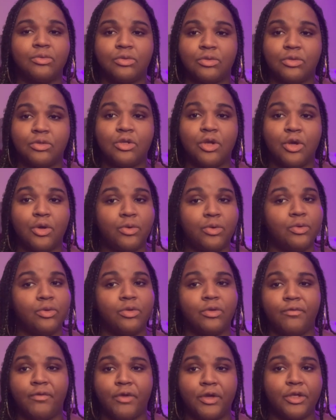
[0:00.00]
know who
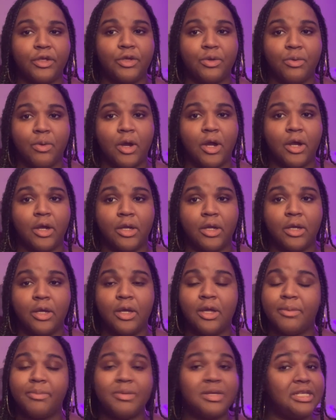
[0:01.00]
the fuck you are.
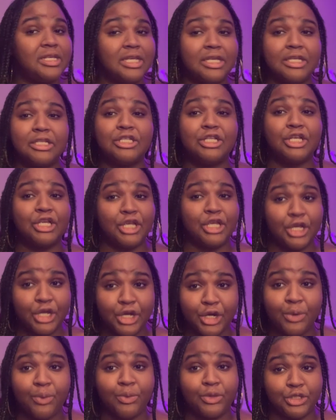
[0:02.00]
Be
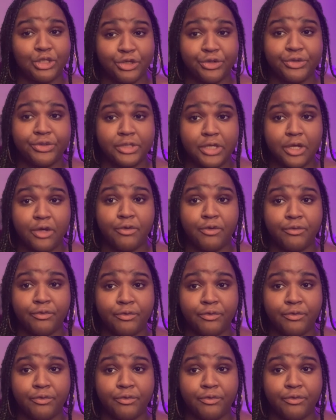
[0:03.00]
secure with yourself.